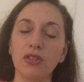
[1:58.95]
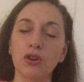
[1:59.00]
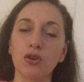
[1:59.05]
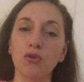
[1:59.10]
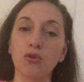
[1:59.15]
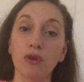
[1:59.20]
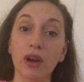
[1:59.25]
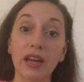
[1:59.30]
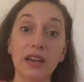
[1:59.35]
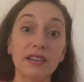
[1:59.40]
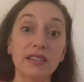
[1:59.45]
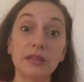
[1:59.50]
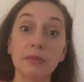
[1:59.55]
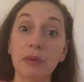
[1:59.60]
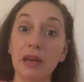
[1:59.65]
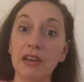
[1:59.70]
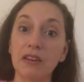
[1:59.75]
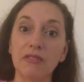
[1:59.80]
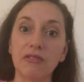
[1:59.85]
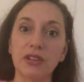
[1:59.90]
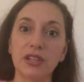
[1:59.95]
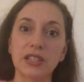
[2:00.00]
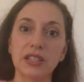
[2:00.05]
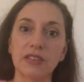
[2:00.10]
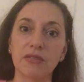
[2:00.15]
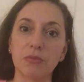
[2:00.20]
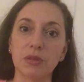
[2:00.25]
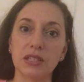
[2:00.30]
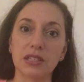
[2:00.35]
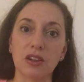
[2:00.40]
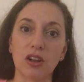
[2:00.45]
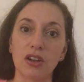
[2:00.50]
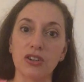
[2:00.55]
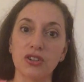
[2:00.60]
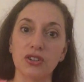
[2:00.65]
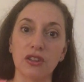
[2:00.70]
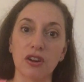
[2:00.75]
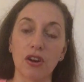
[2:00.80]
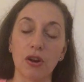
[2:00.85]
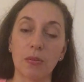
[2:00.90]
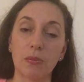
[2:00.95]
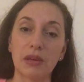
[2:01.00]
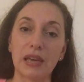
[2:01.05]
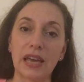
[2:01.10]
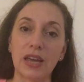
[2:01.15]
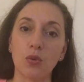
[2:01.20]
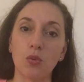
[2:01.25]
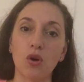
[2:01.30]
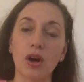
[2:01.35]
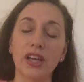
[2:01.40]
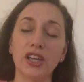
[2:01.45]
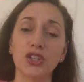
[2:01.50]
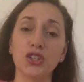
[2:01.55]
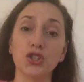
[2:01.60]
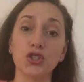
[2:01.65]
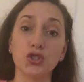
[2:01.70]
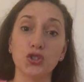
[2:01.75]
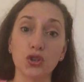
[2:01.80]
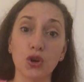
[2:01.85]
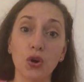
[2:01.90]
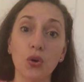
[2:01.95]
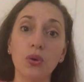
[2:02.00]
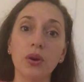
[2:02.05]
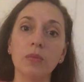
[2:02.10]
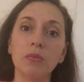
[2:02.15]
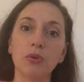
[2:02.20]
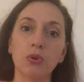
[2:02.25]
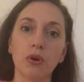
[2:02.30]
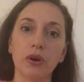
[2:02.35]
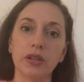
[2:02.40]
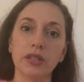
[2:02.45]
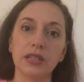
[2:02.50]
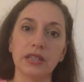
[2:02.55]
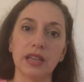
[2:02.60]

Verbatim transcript: the greatest benefits of massage therapy and why it's so important